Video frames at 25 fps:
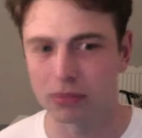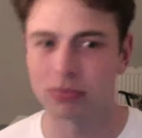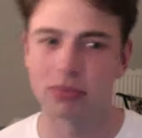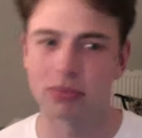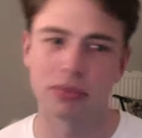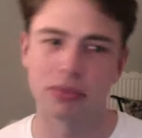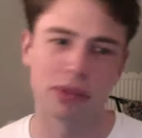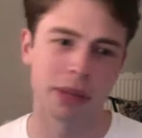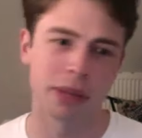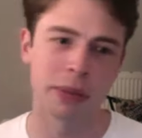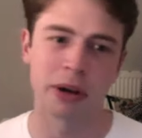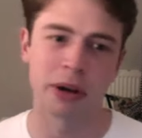
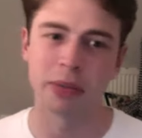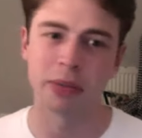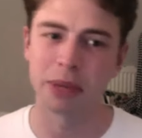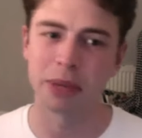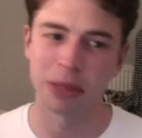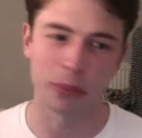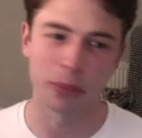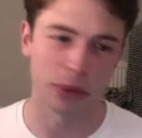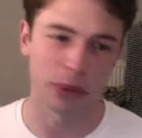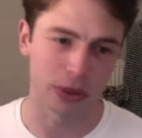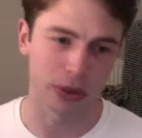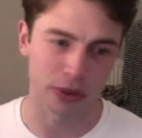There might have
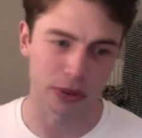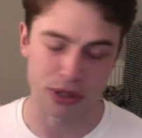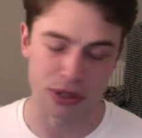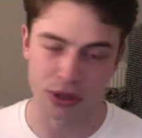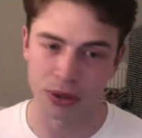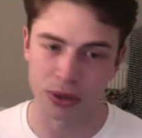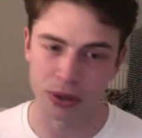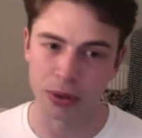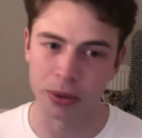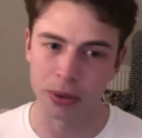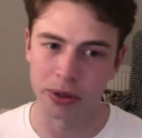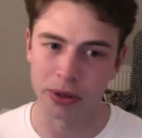been one or
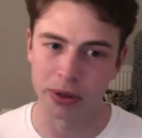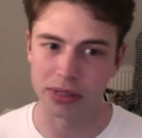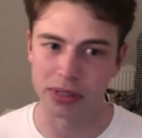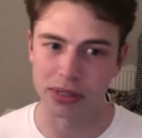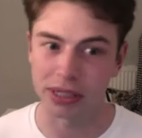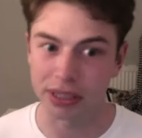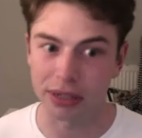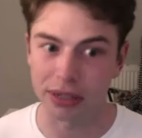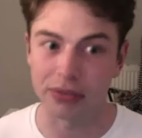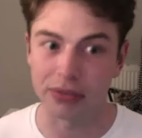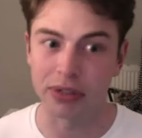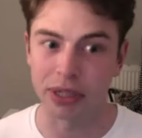two where I was
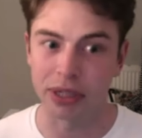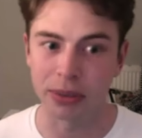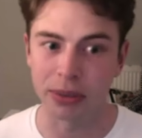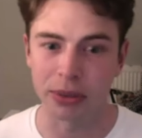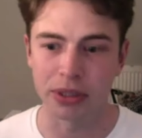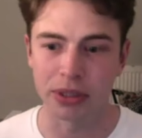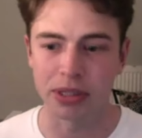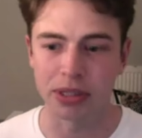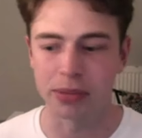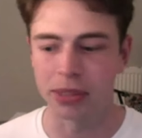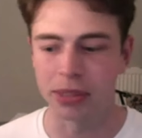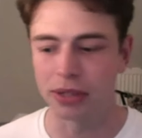like, I really
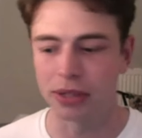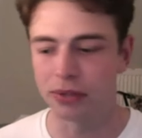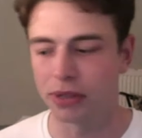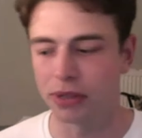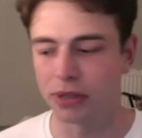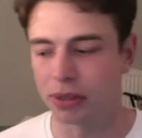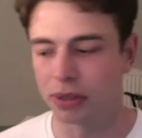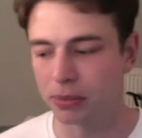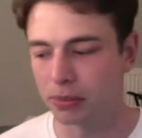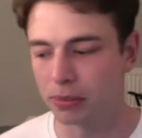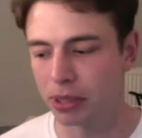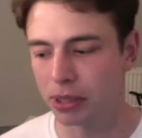want you to be in the
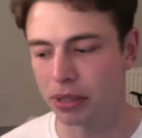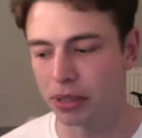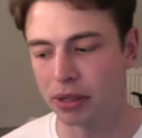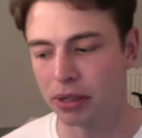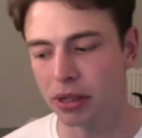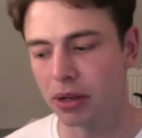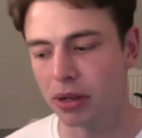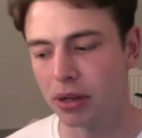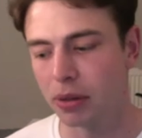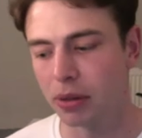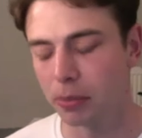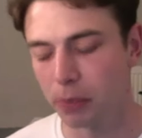film, but
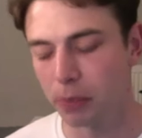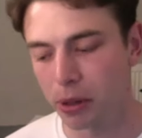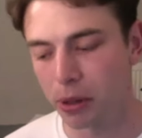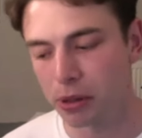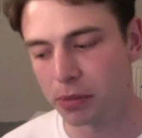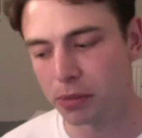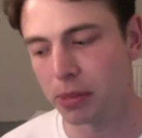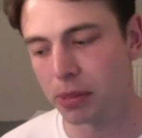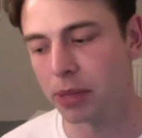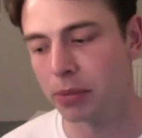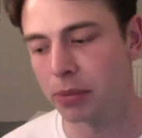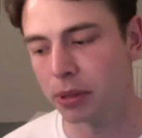
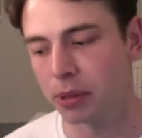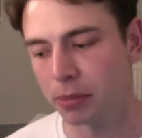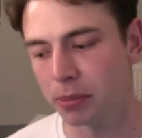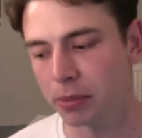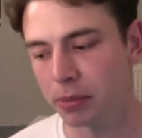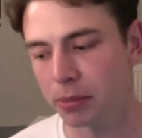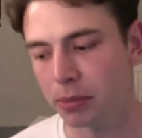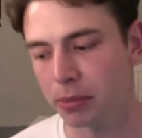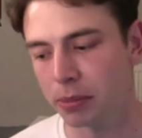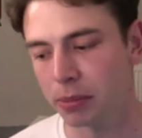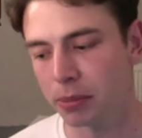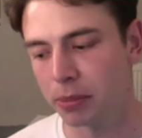most people are
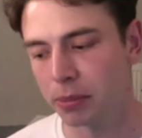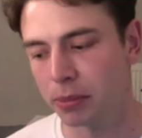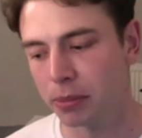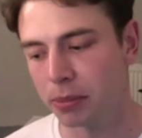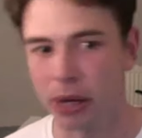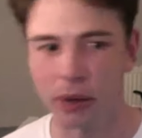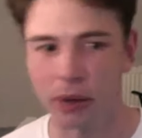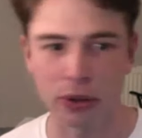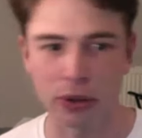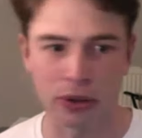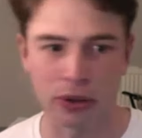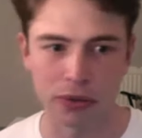people that I
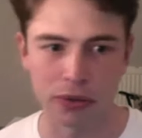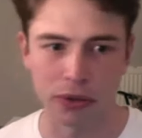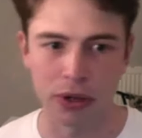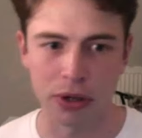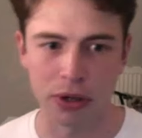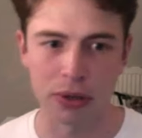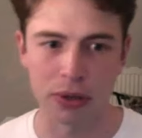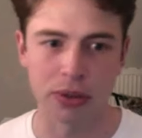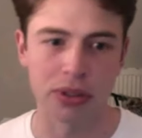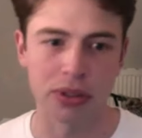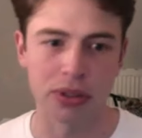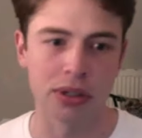met on the
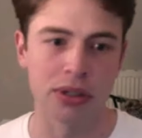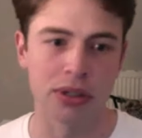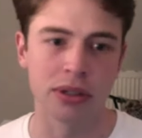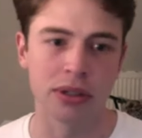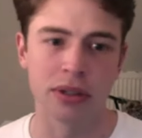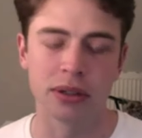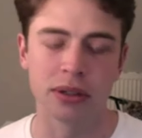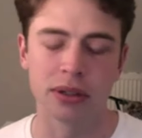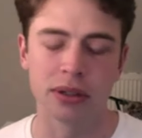road.